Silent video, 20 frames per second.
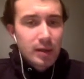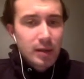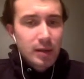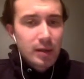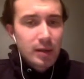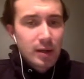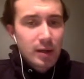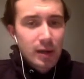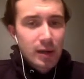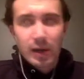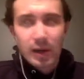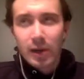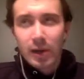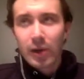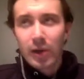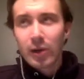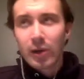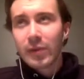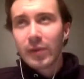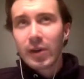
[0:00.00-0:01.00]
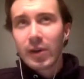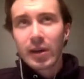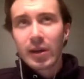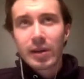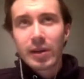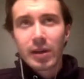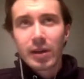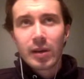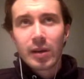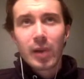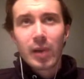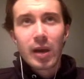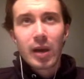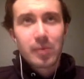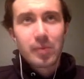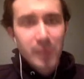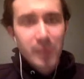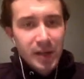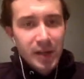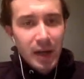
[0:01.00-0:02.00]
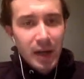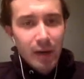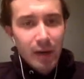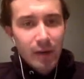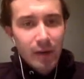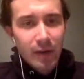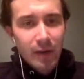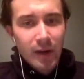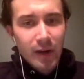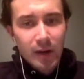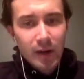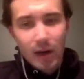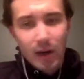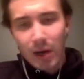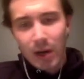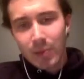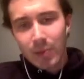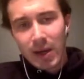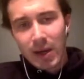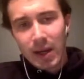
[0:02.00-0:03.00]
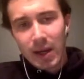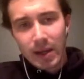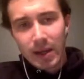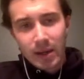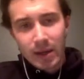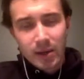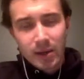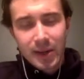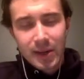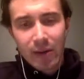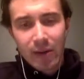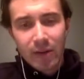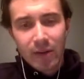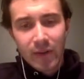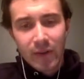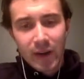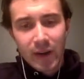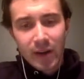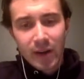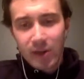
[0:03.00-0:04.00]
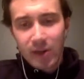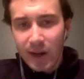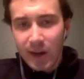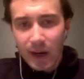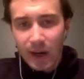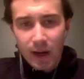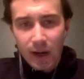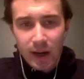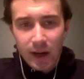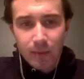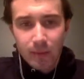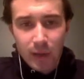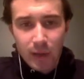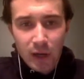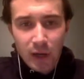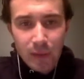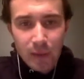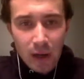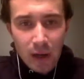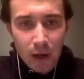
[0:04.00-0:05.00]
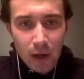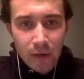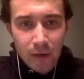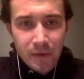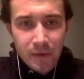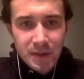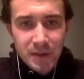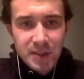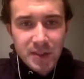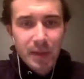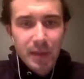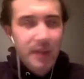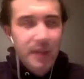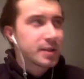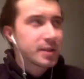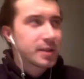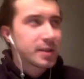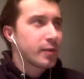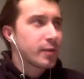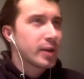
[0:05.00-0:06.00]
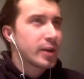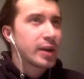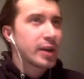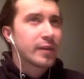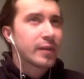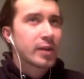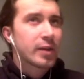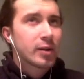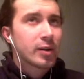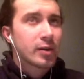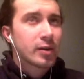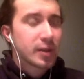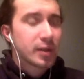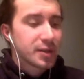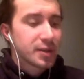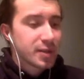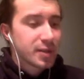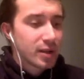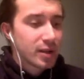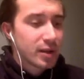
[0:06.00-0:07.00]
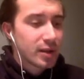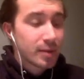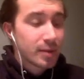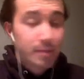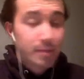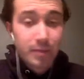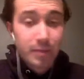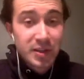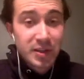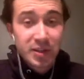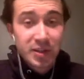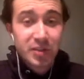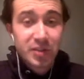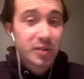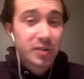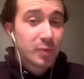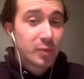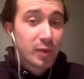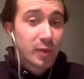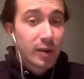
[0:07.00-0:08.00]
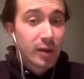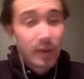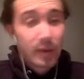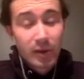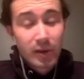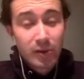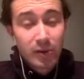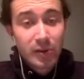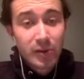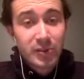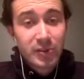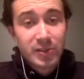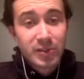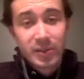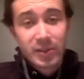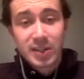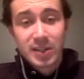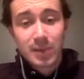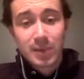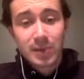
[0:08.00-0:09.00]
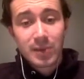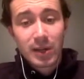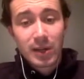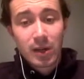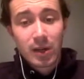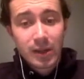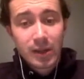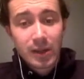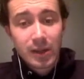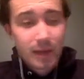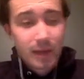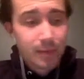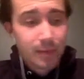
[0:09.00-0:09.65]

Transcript: I don't know if I'd buy a big caravan. I'd buy a little caravan, kind of like a mobile office space if we ever got into the position where we could use it or something like that.